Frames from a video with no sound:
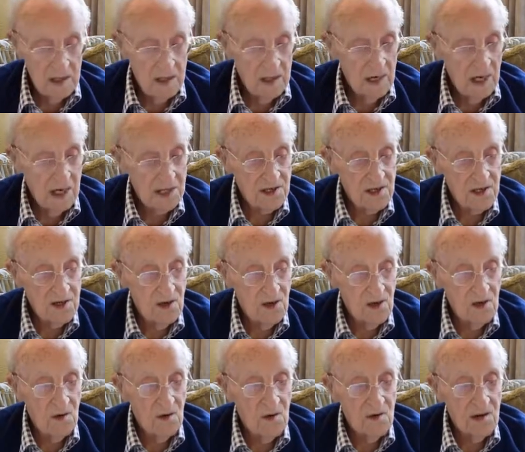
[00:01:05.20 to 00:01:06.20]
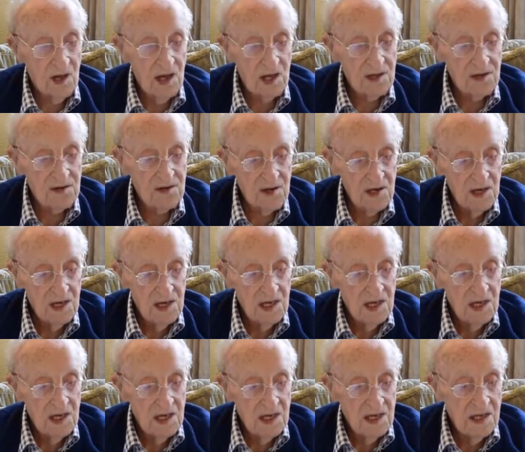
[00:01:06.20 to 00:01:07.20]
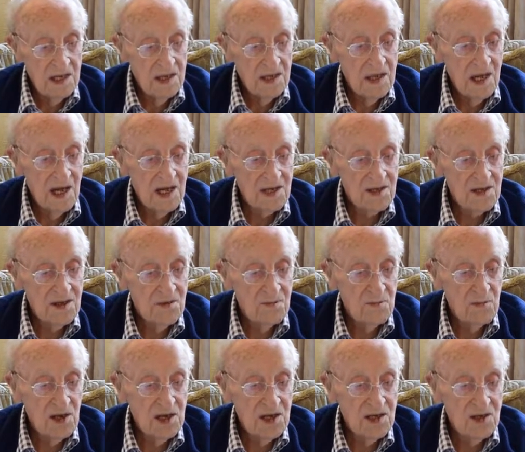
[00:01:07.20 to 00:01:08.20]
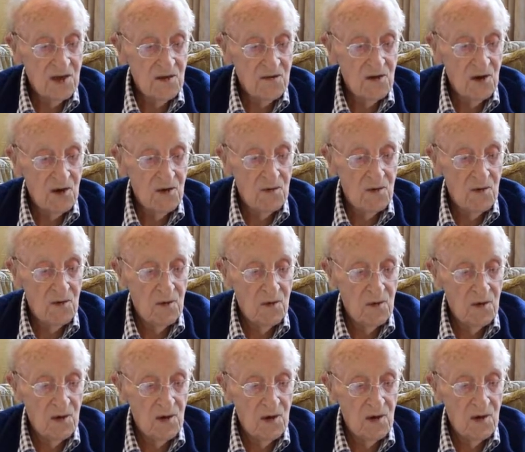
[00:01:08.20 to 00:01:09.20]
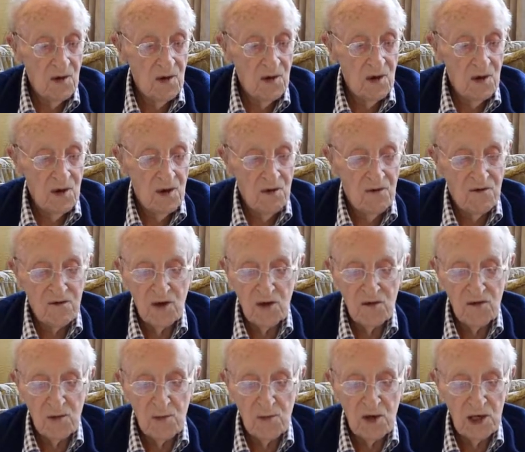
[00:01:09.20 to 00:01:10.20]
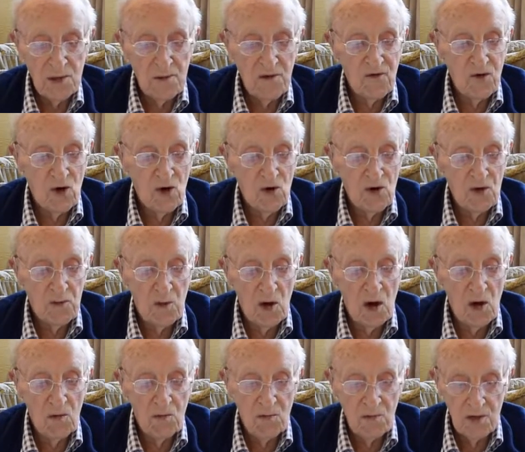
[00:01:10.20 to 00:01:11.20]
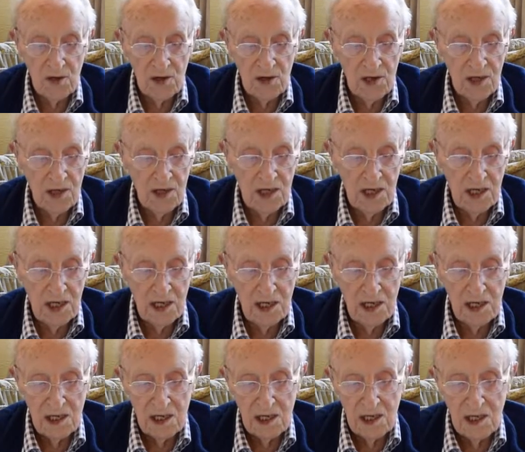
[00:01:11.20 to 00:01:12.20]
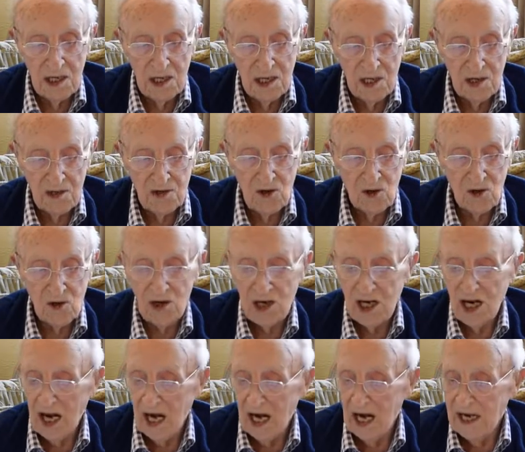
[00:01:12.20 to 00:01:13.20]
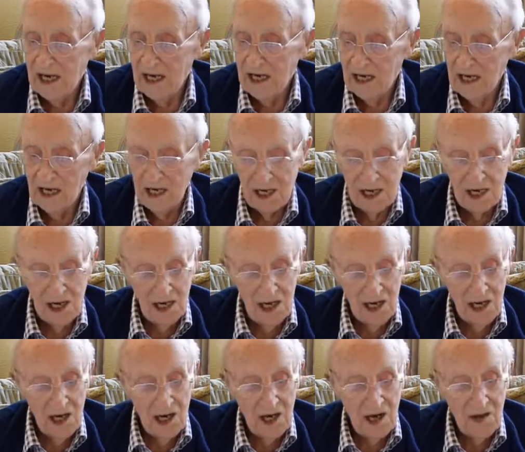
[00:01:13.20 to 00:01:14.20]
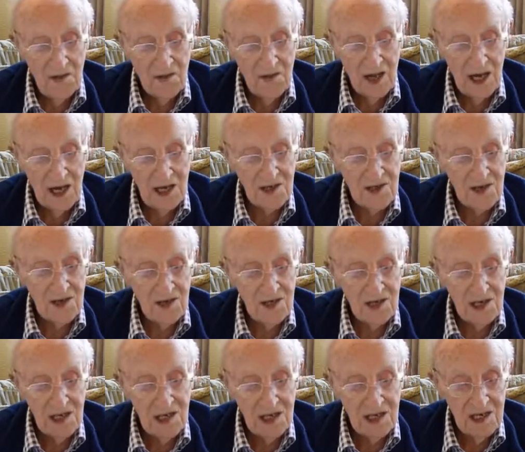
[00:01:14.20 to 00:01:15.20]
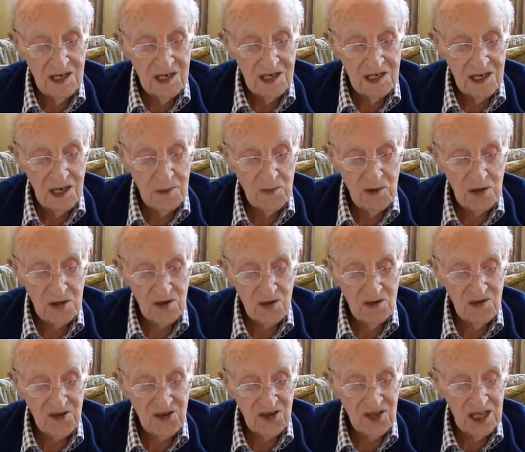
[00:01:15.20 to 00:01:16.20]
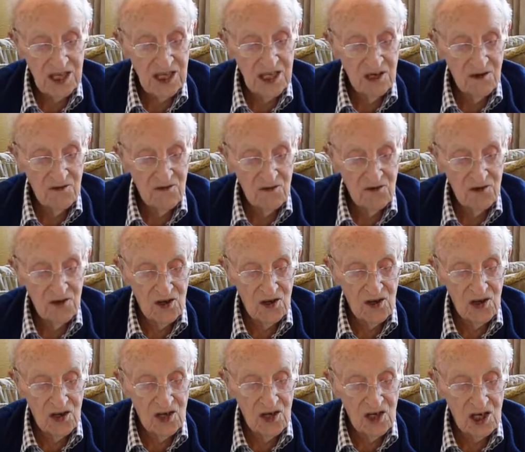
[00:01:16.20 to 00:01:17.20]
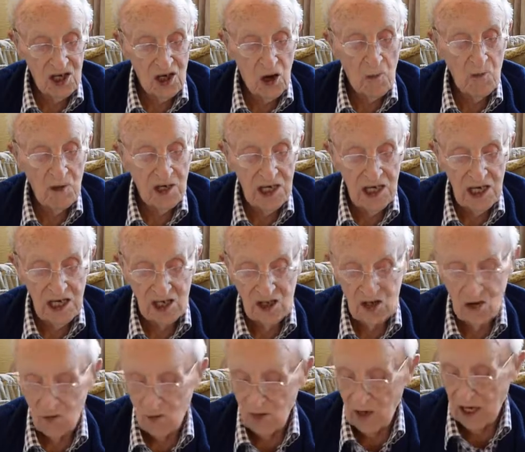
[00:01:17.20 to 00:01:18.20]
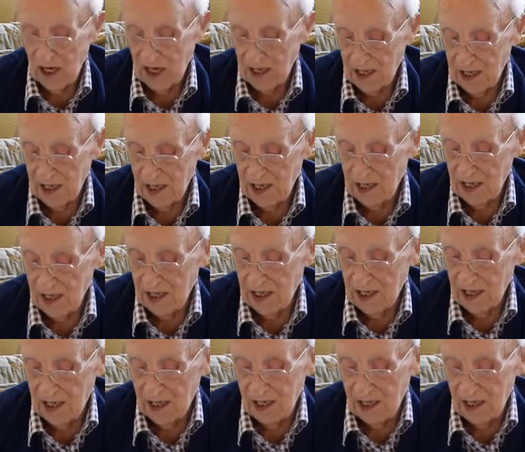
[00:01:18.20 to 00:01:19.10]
That's another one. That's that's a bridge of the a view of the bridge before it was bombed near the and that's a, a typical scene of the accommodation we had. Right.